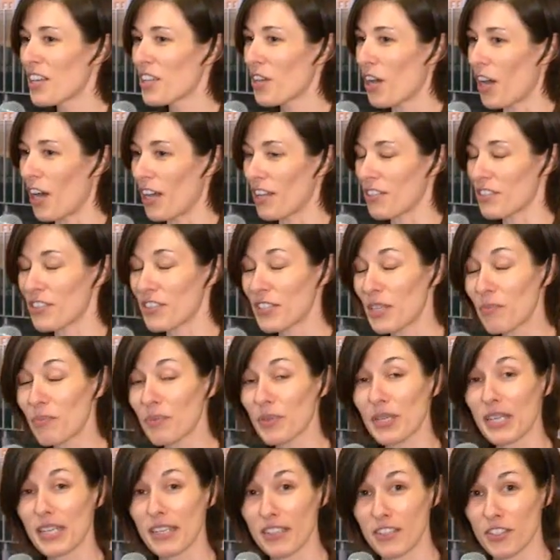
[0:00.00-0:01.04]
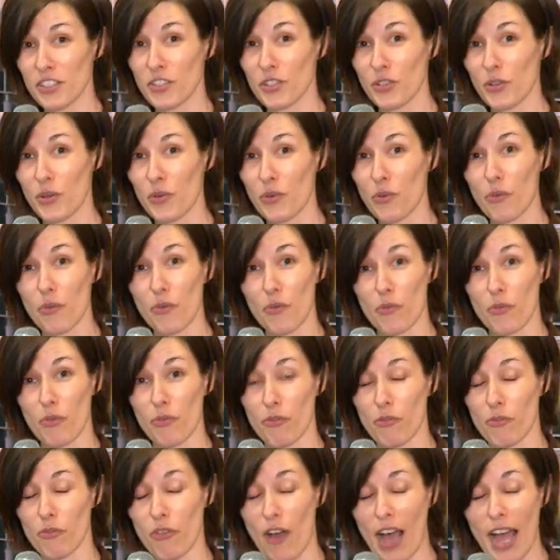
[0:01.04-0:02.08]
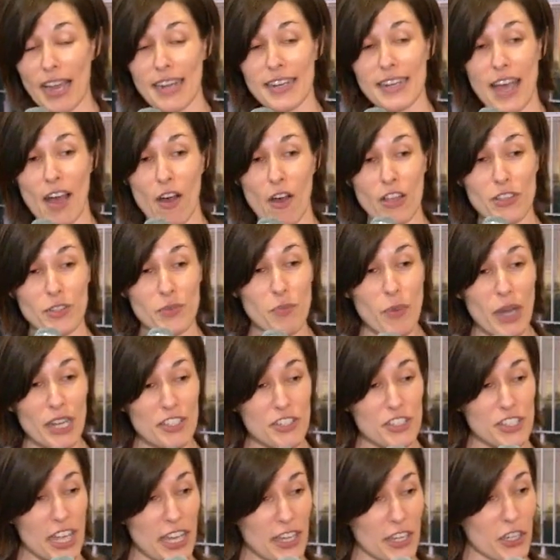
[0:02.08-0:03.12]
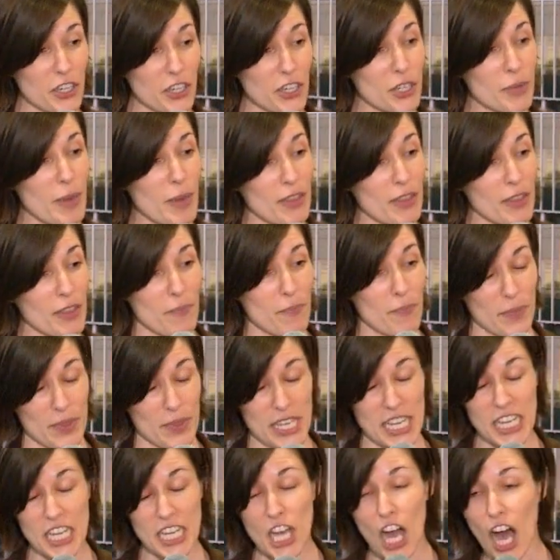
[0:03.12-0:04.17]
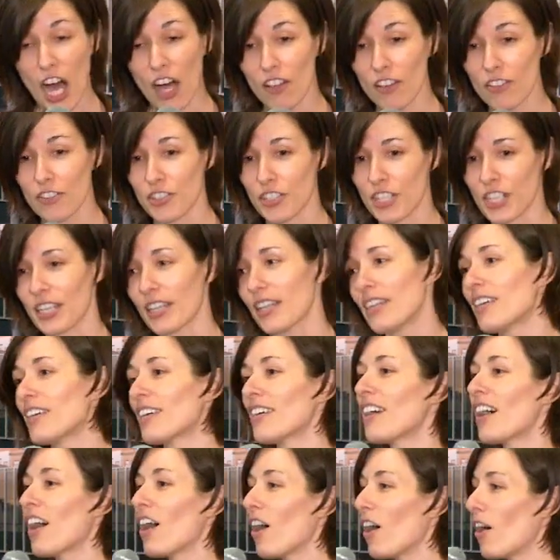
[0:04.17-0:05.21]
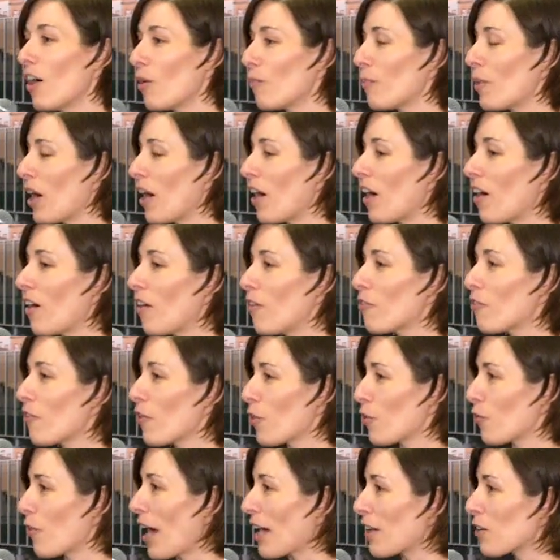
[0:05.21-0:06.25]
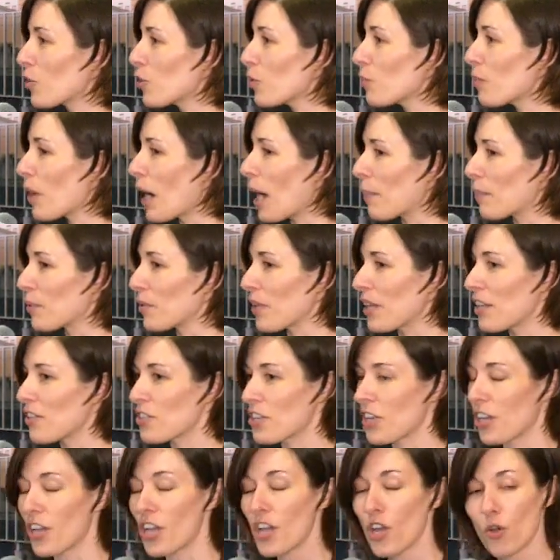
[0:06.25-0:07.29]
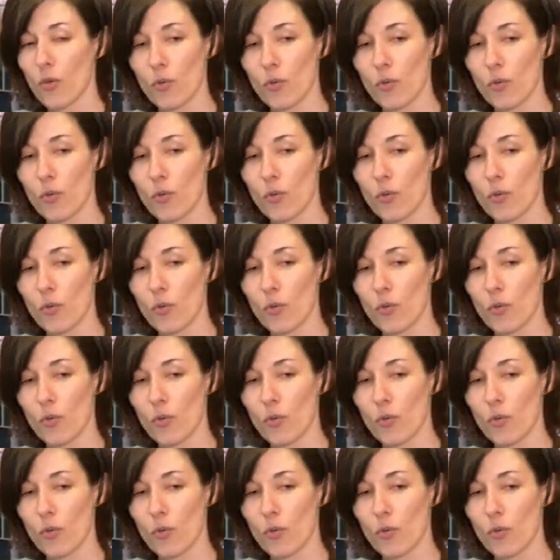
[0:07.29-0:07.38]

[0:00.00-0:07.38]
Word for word: uh, simply to find out as much as I could about the, the ecology um, of the raccoon population,